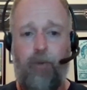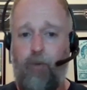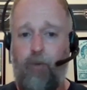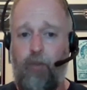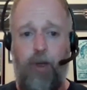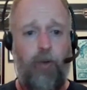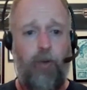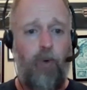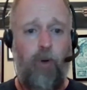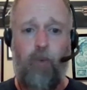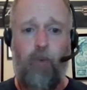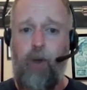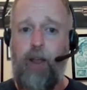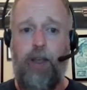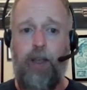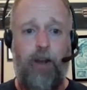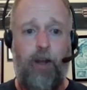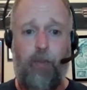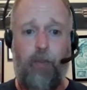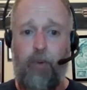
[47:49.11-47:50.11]
but man, we're
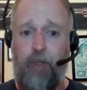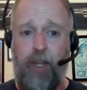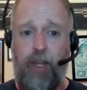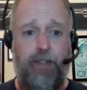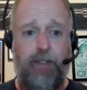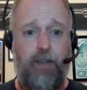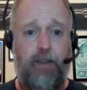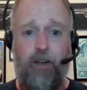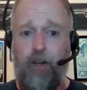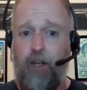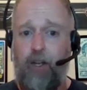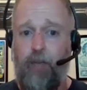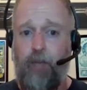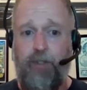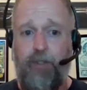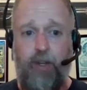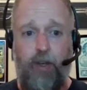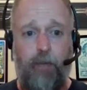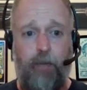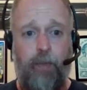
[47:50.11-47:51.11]
waking up when that sun
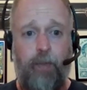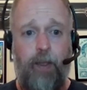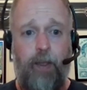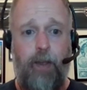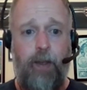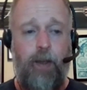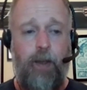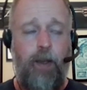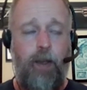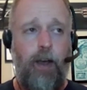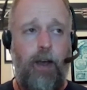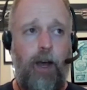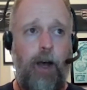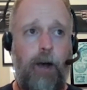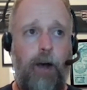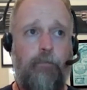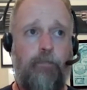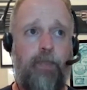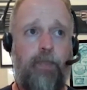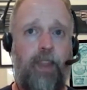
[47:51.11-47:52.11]
comes
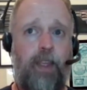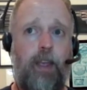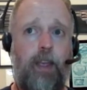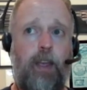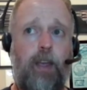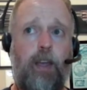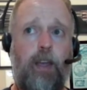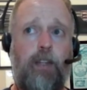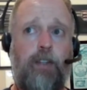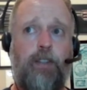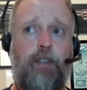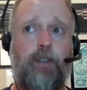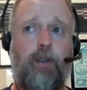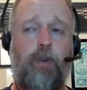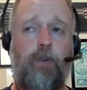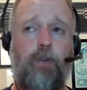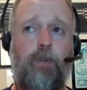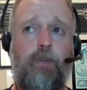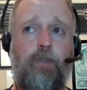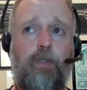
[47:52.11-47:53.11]
up. And
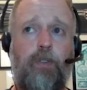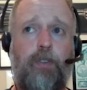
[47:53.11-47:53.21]
so